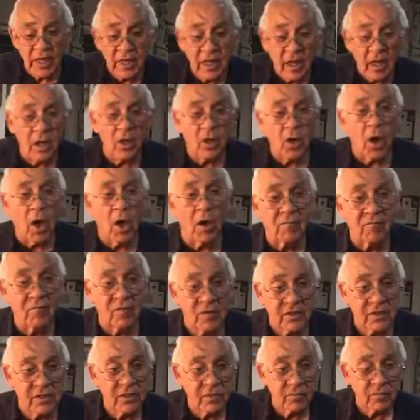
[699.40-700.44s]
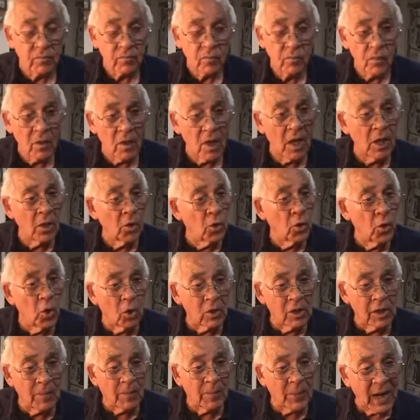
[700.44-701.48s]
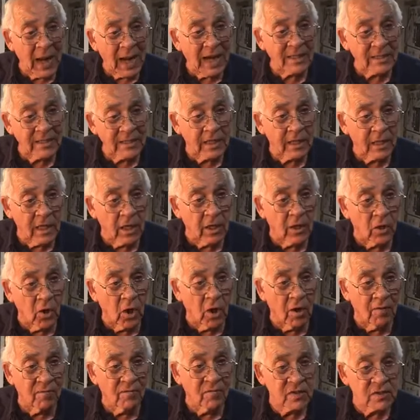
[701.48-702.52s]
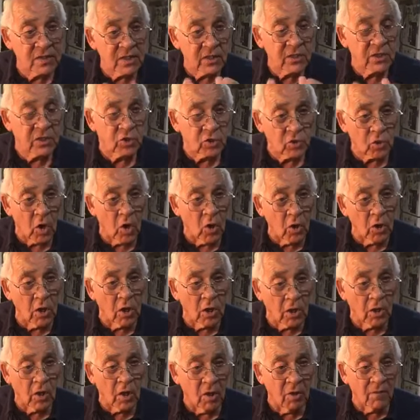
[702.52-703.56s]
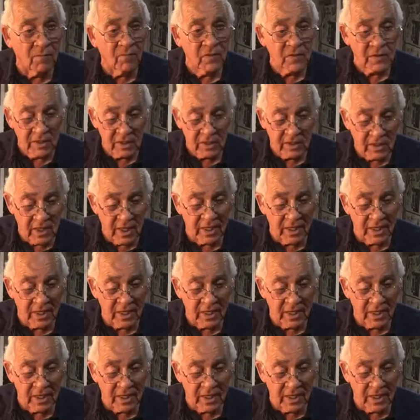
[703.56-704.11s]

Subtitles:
take the gloves, not the plastic gloves, strong gloves.